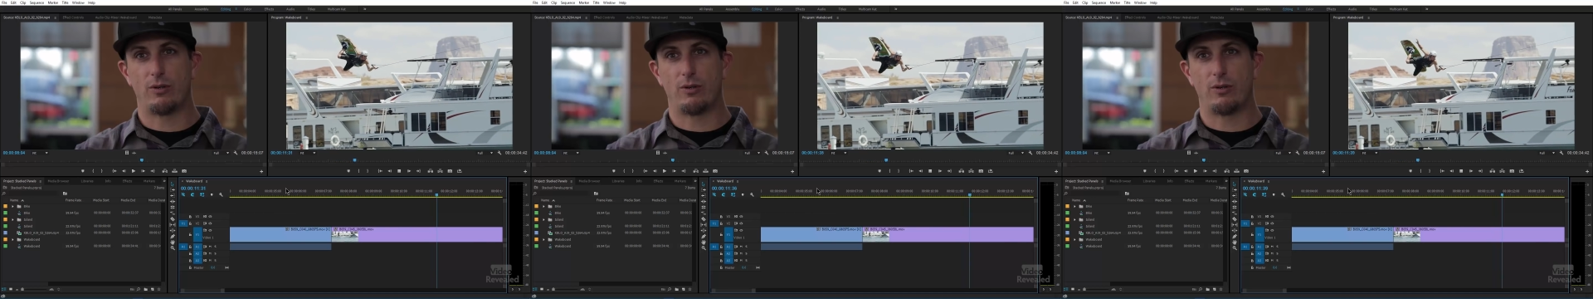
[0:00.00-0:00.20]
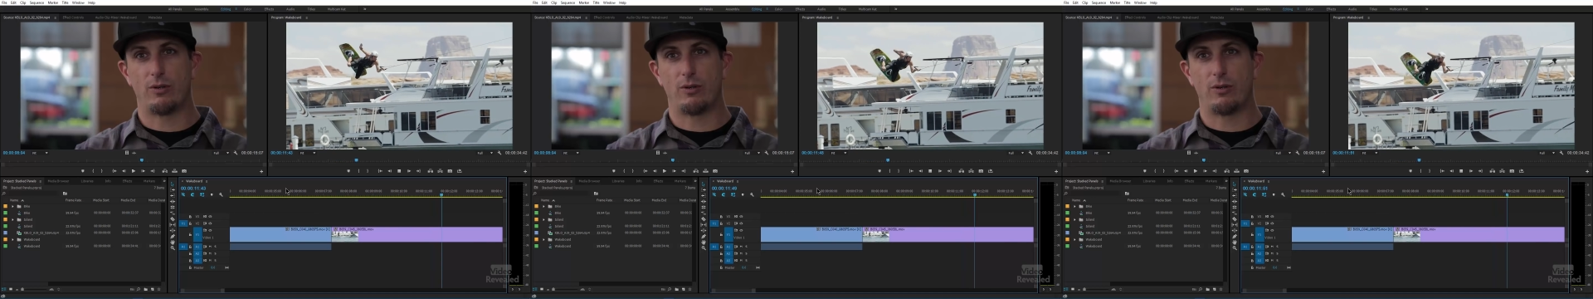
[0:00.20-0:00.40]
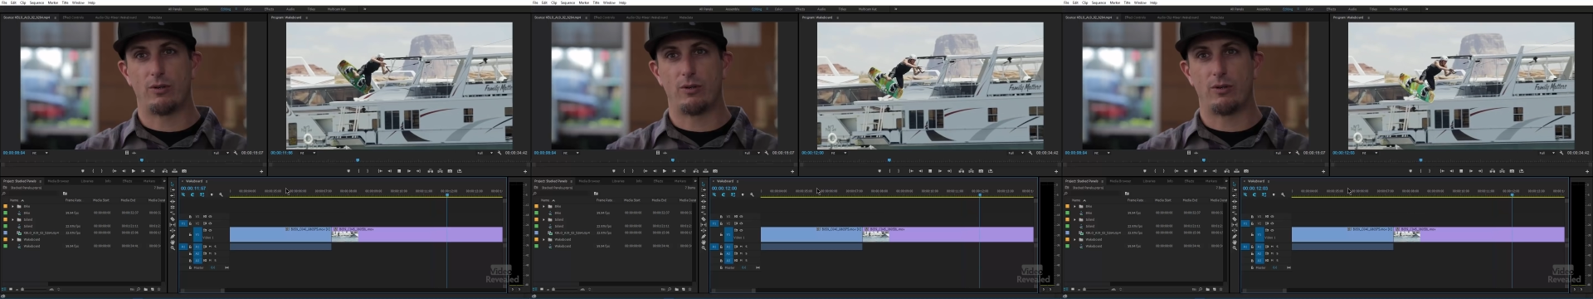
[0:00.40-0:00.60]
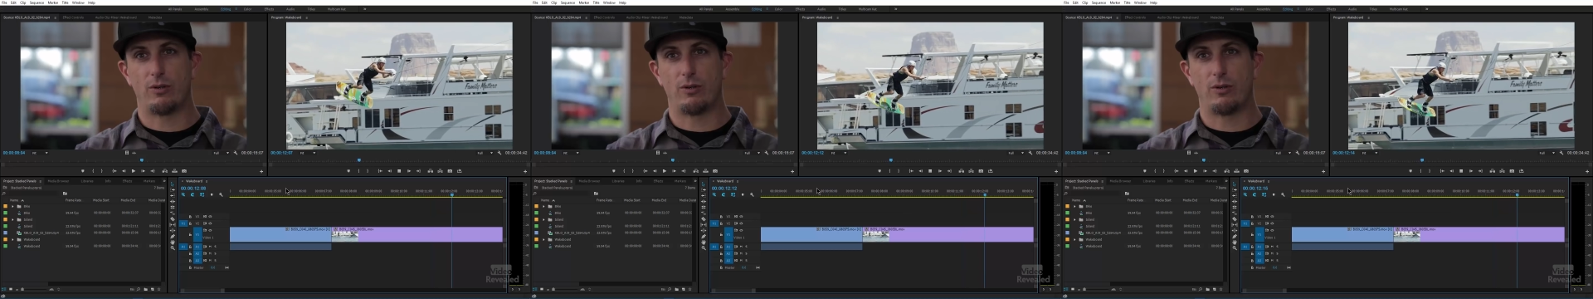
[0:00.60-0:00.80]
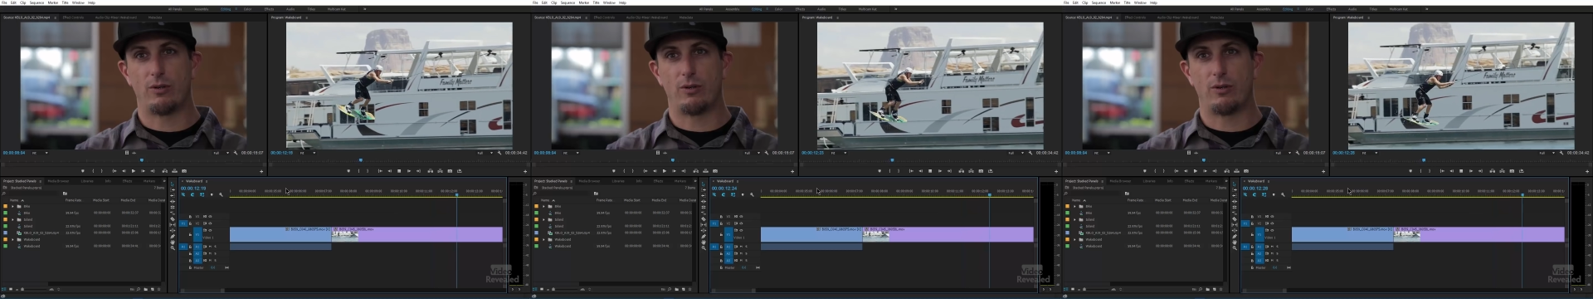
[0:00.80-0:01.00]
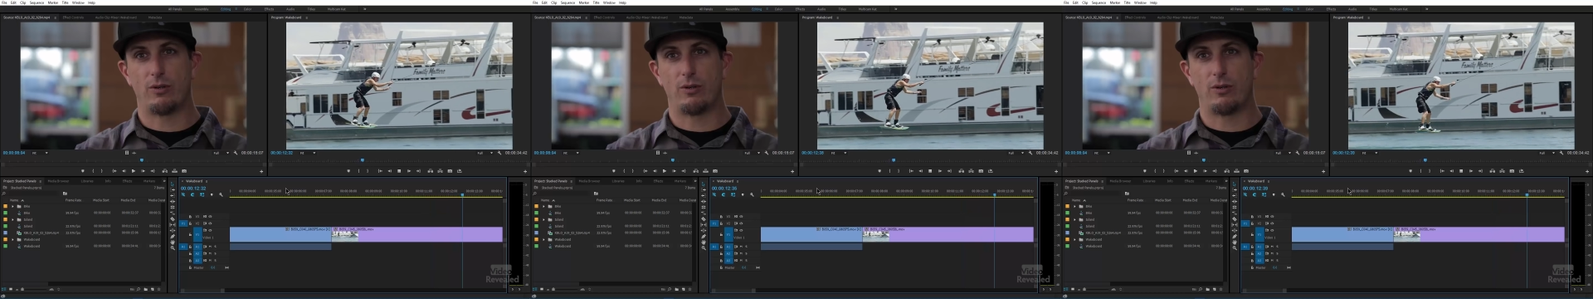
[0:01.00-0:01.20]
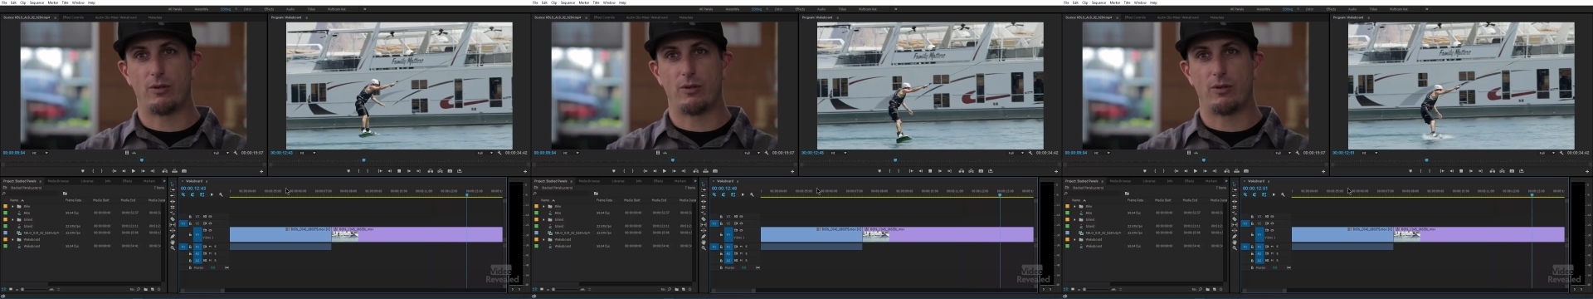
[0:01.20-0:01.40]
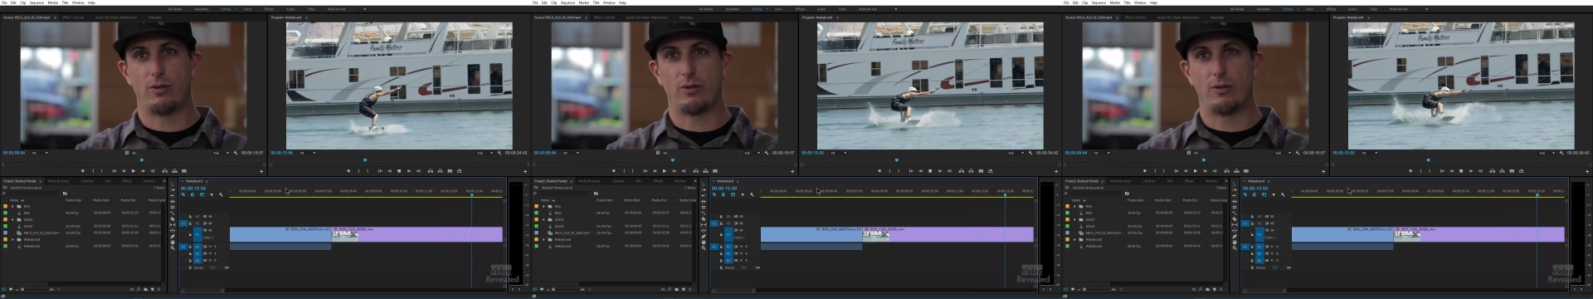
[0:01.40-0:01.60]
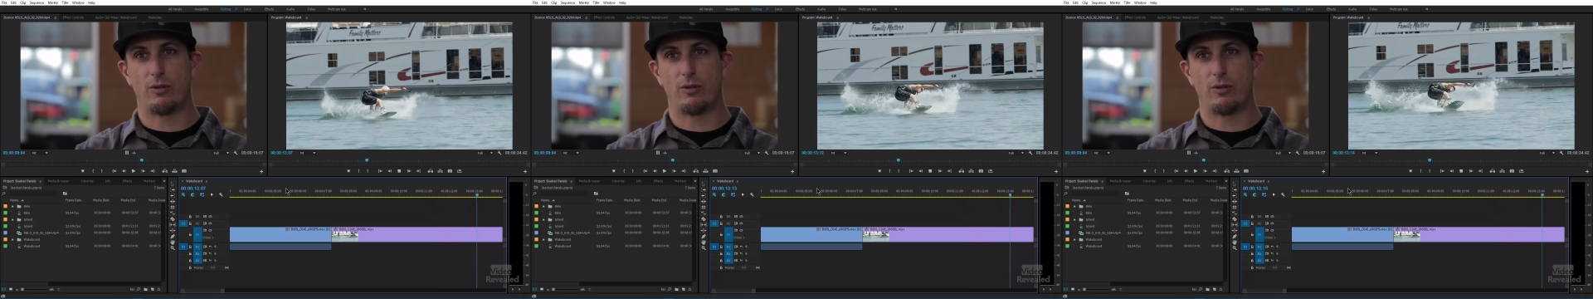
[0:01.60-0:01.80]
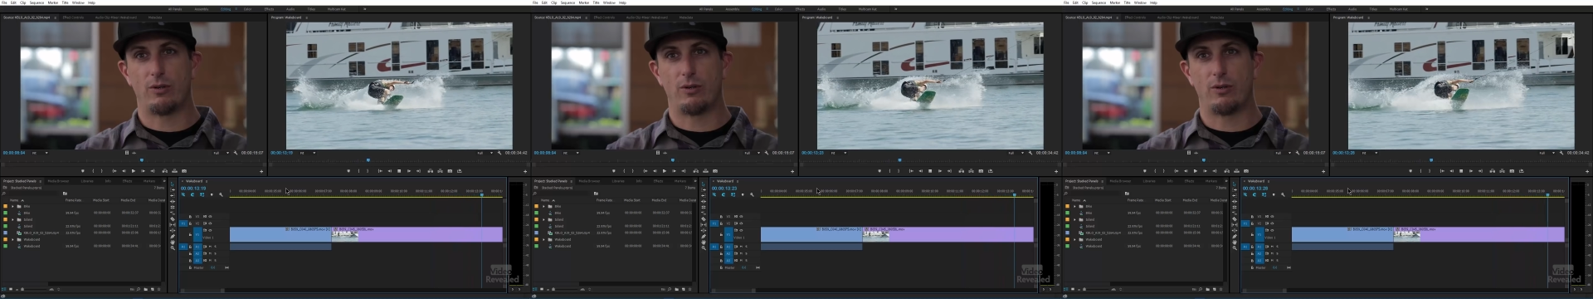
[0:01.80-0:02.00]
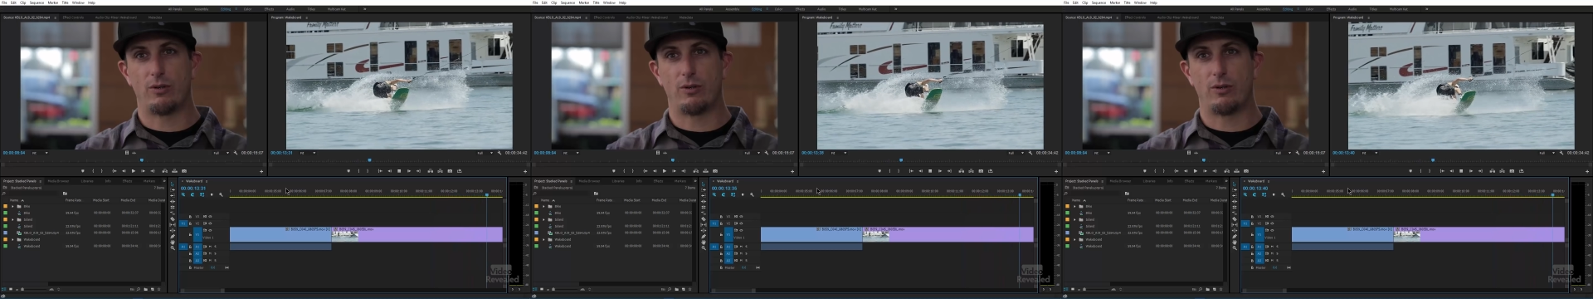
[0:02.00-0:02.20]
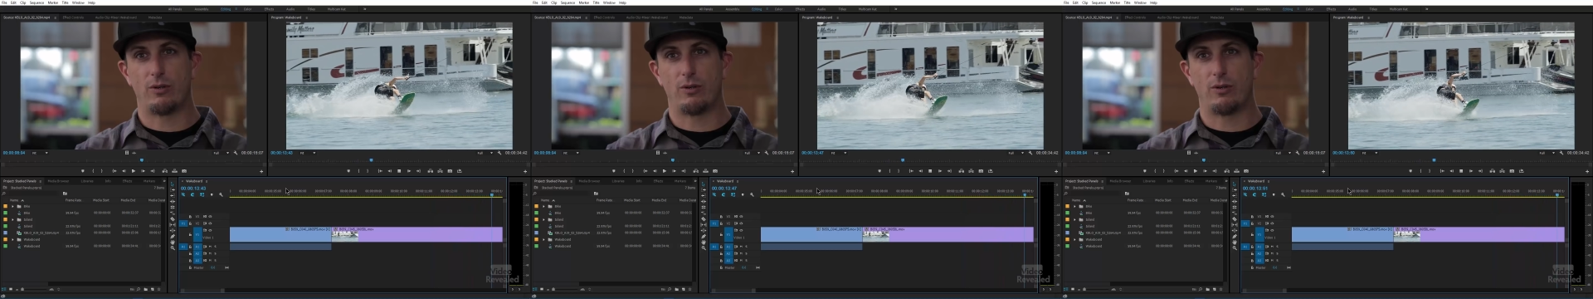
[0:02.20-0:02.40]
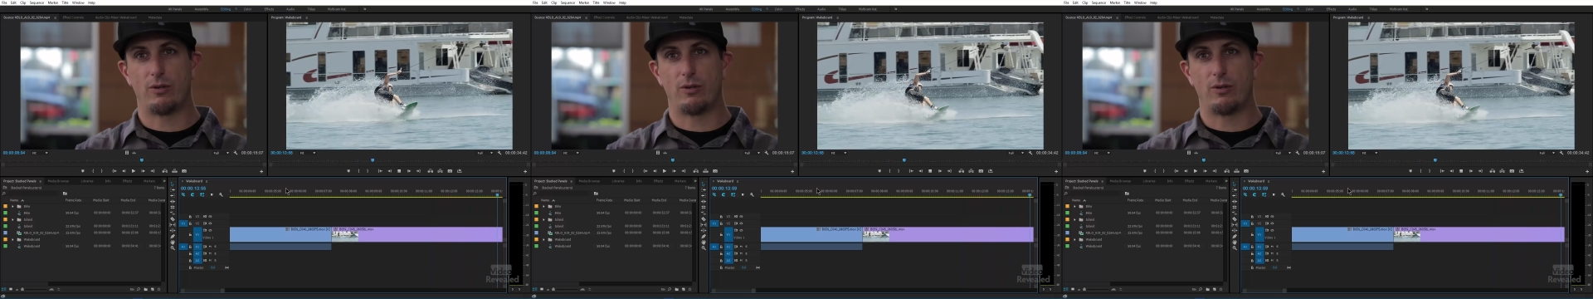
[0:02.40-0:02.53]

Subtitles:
Nothing is said.